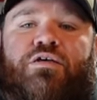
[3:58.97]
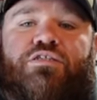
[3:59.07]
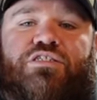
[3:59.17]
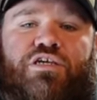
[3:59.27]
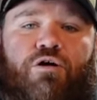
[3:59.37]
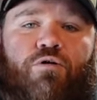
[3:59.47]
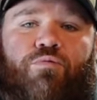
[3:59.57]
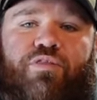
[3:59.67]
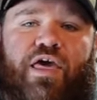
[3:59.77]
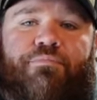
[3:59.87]
So,
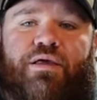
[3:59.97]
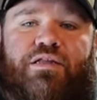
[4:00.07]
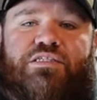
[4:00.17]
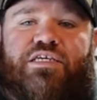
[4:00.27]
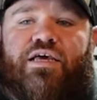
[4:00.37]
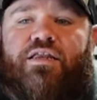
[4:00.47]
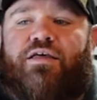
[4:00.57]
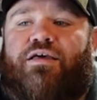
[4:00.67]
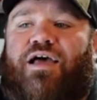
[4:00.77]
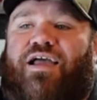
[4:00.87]
with that being said,
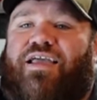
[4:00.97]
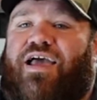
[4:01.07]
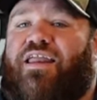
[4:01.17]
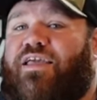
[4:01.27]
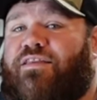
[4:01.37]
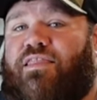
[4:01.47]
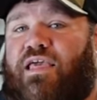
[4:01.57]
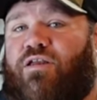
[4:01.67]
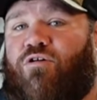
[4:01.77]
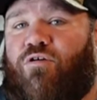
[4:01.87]
I kind of hit the
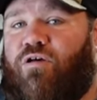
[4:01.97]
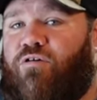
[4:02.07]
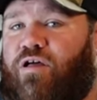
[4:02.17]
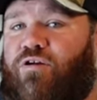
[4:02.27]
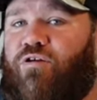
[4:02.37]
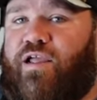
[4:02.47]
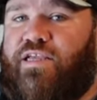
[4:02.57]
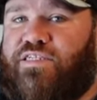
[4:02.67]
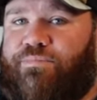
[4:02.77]
NRL Hunter easy